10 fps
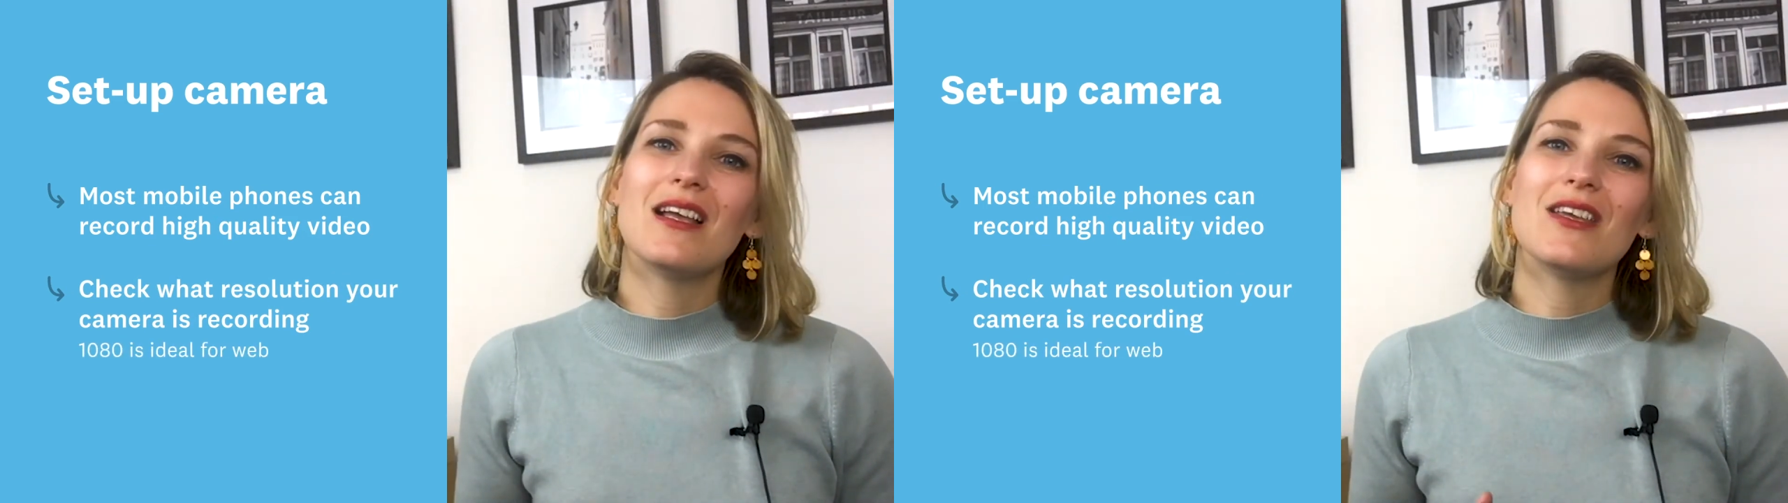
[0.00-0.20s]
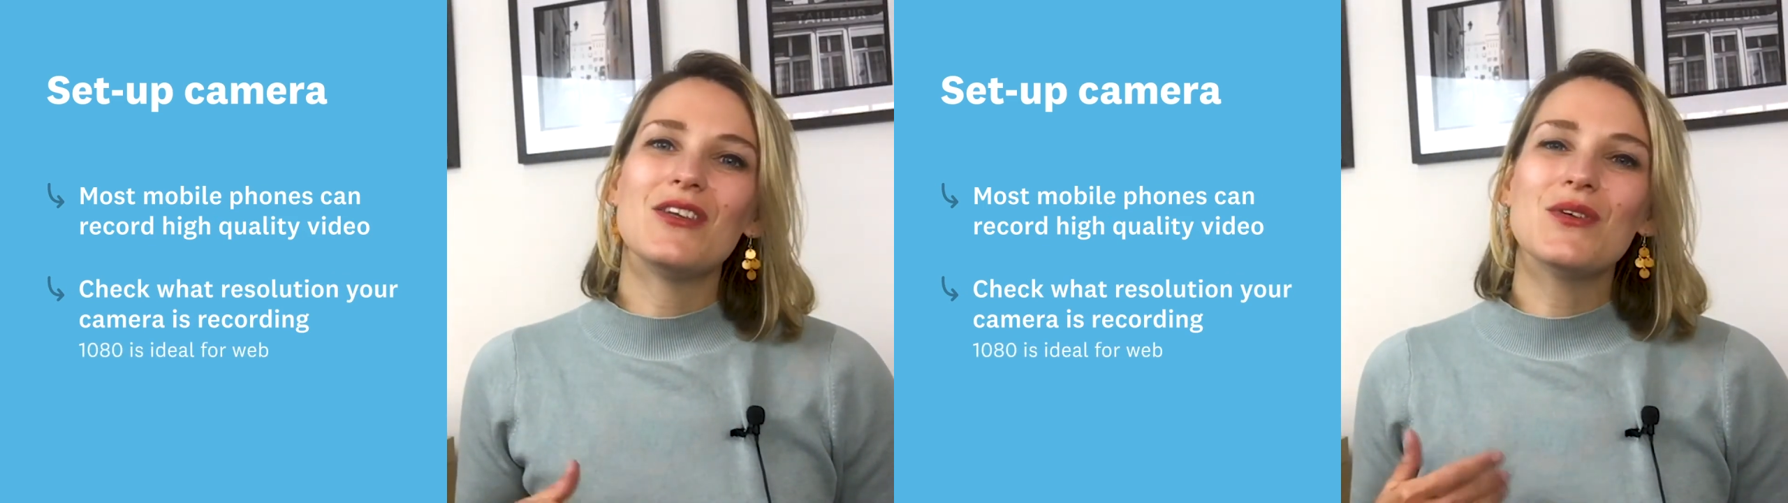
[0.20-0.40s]

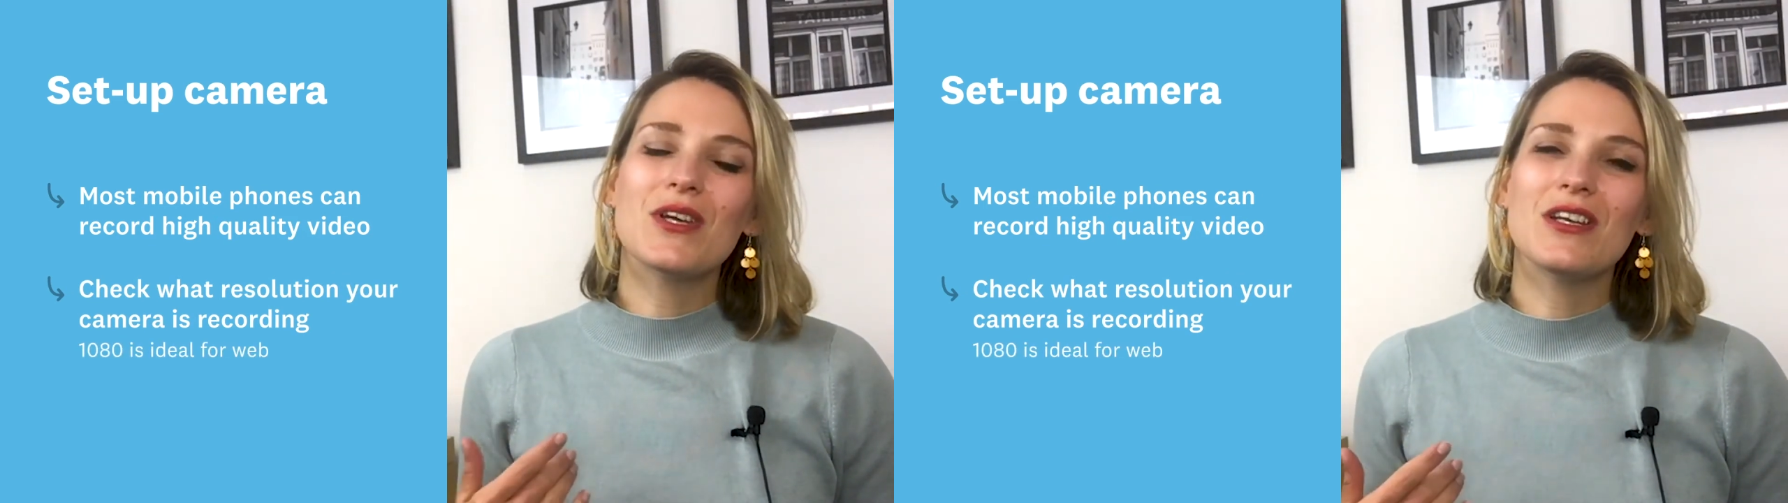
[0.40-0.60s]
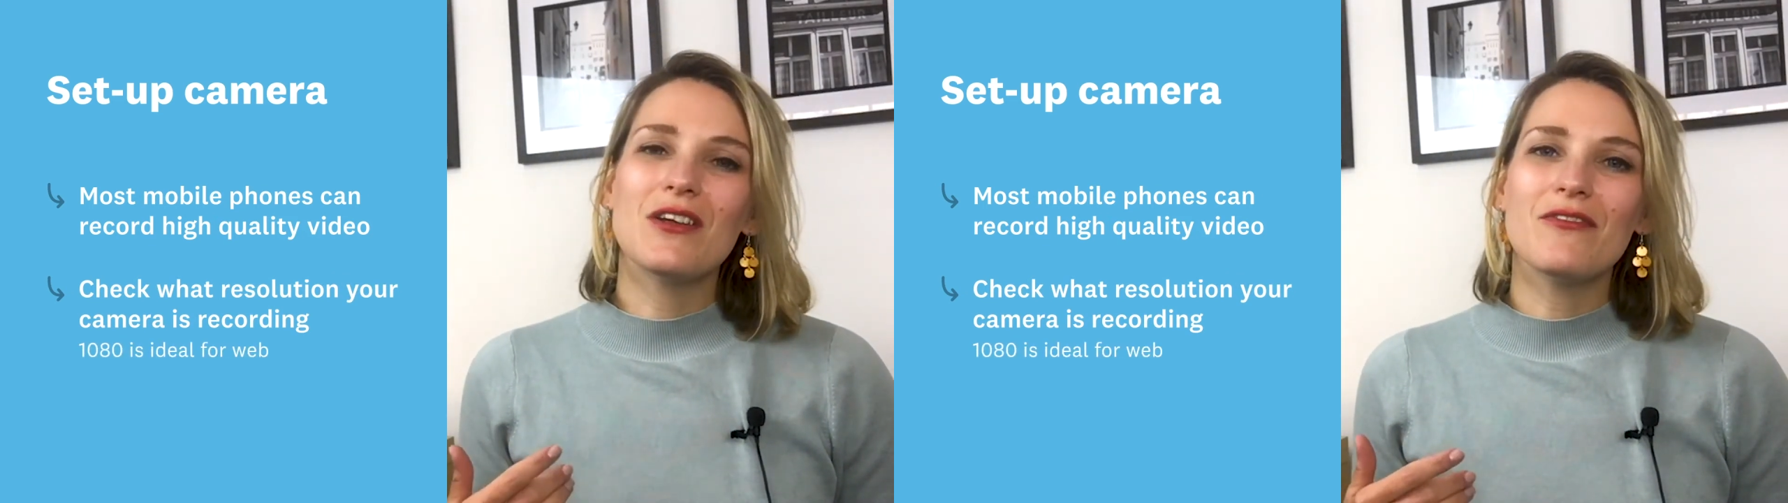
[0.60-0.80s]
You
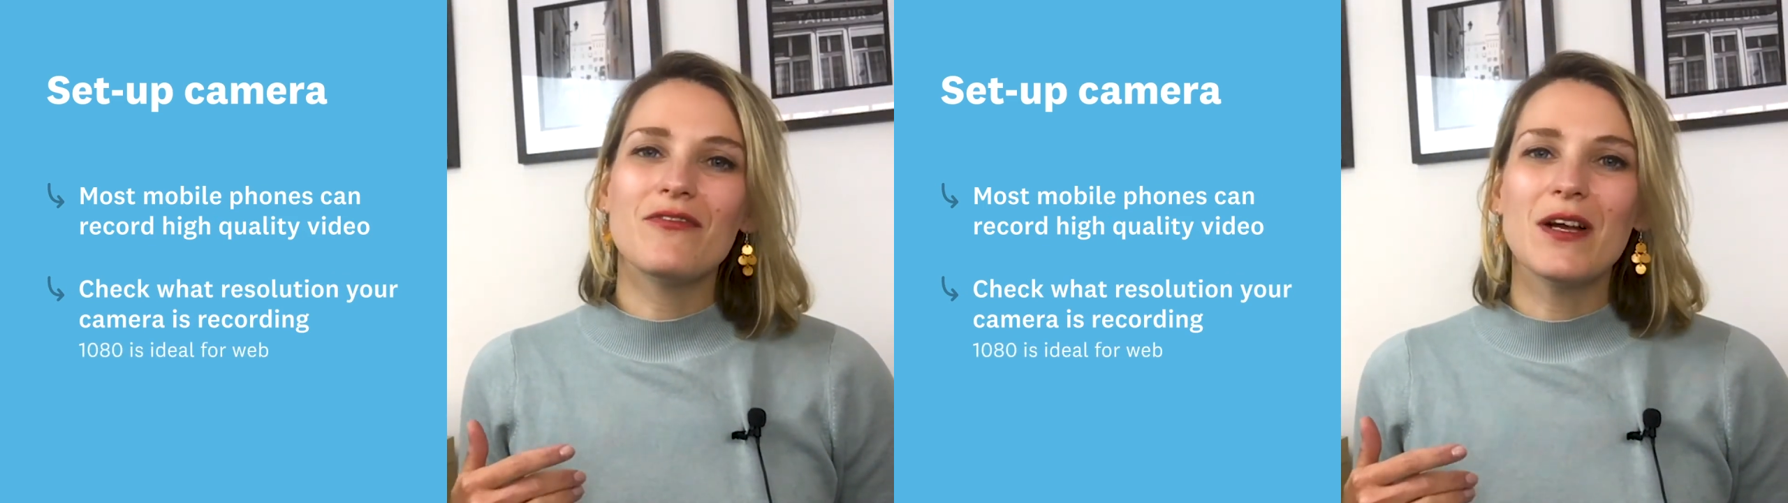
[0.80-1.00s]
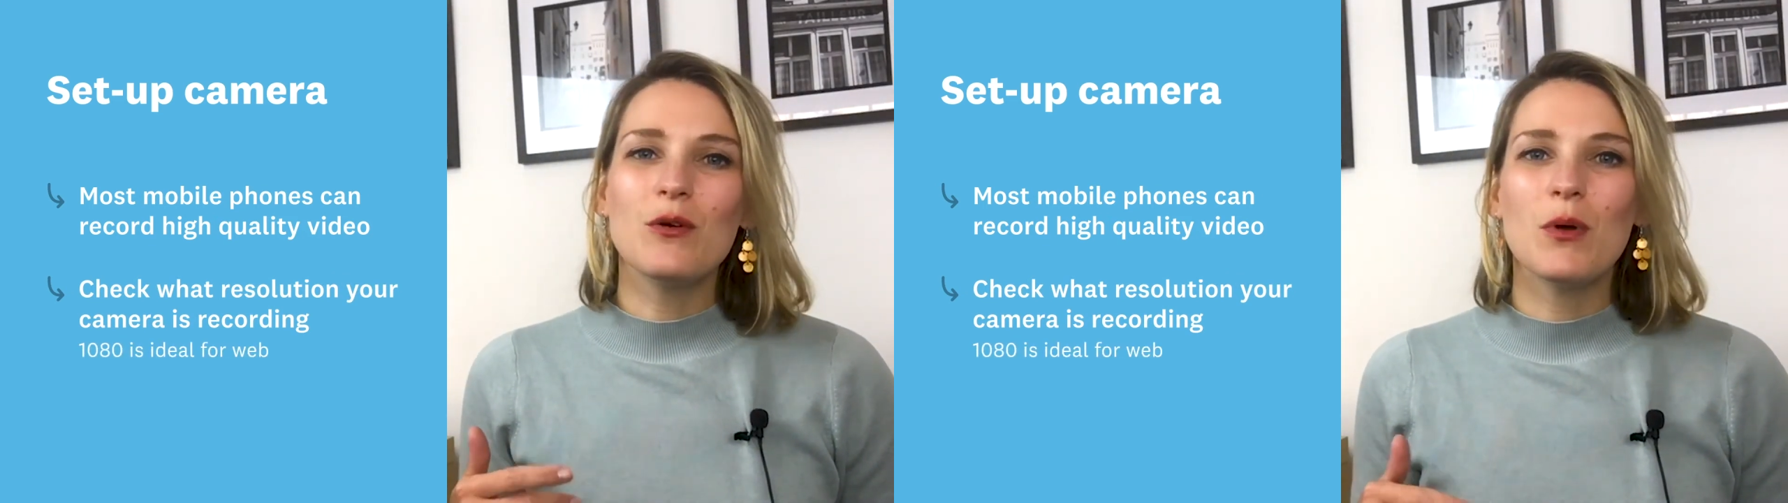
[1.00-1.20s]
can
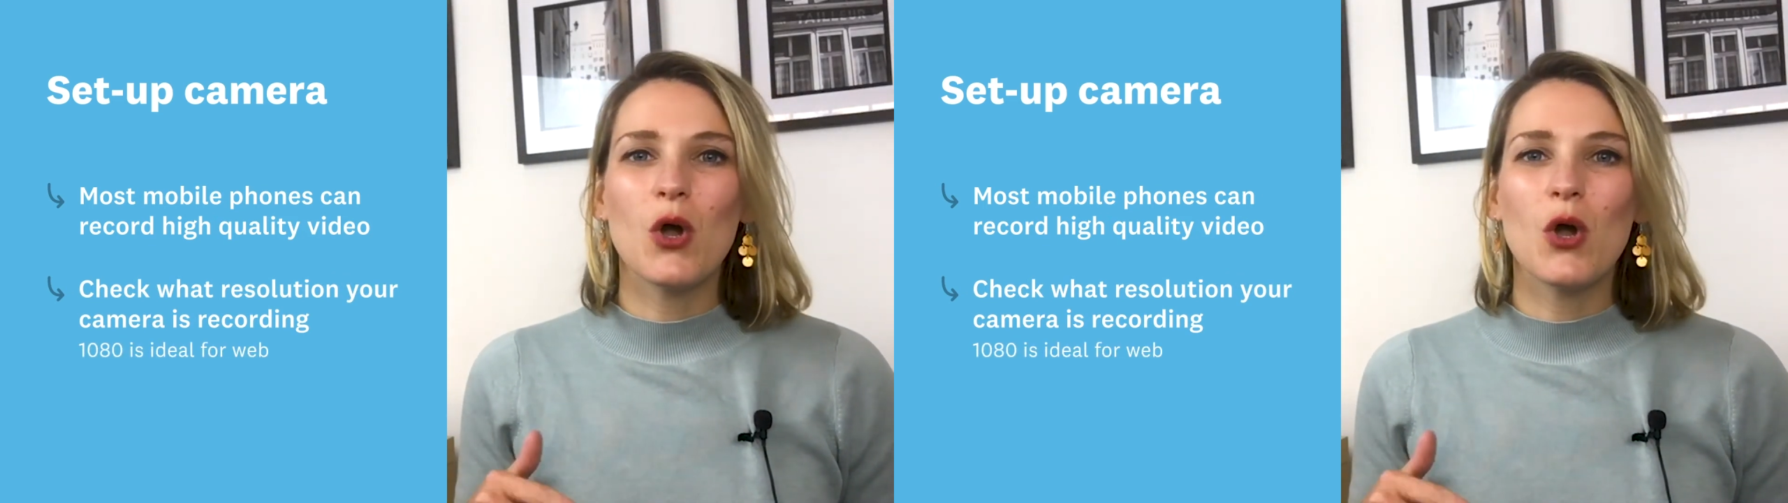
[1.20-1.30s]
film